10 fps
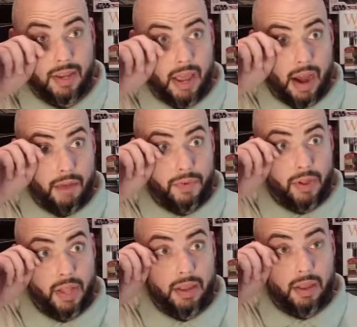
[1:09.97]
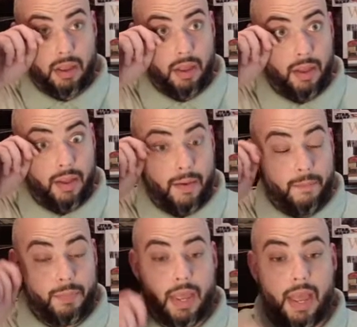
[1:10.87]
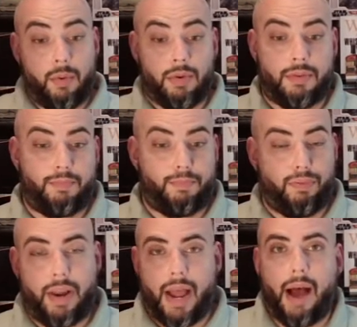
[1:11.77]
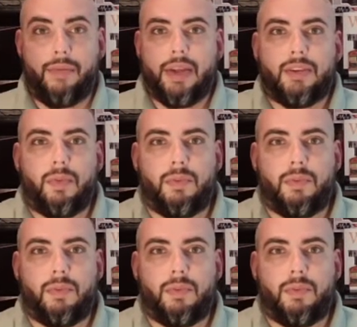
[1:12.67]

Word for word: And I feel like it was pretty obvious.